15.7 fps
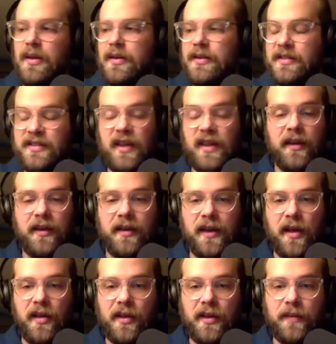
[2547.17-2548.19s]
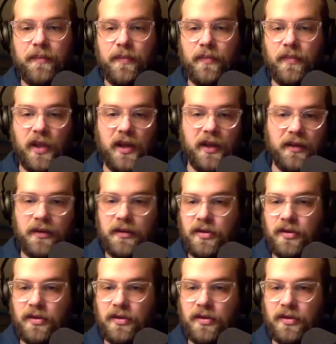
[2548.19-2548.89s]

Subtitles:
psychedelic like